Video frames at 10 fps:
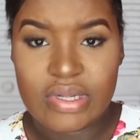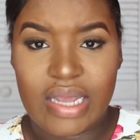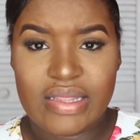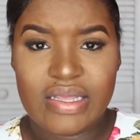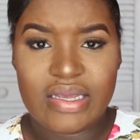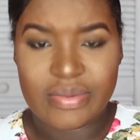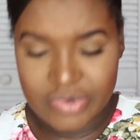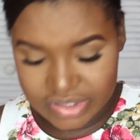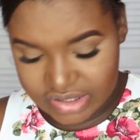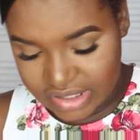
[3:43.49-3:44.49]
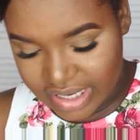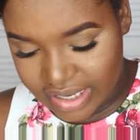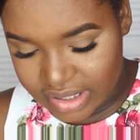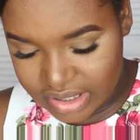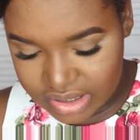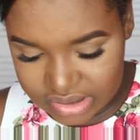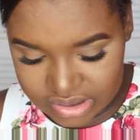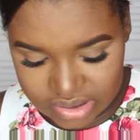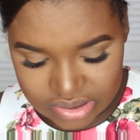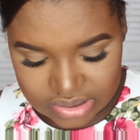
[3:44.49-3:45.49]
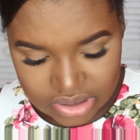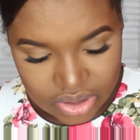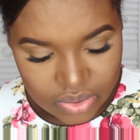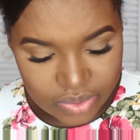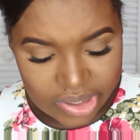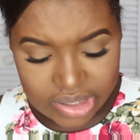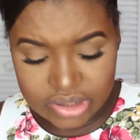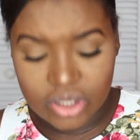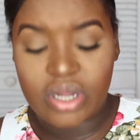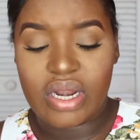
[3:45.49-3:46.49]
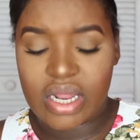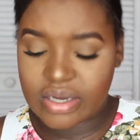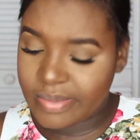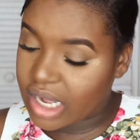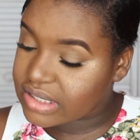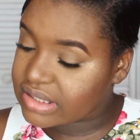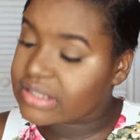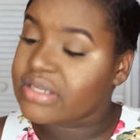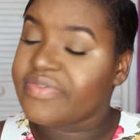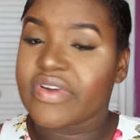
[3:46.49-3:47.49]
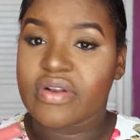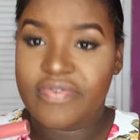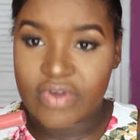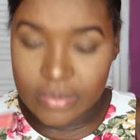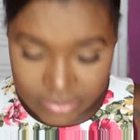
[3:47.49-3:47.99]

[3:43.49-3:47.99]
I think I'm going to like this. Well, the color on the box is different from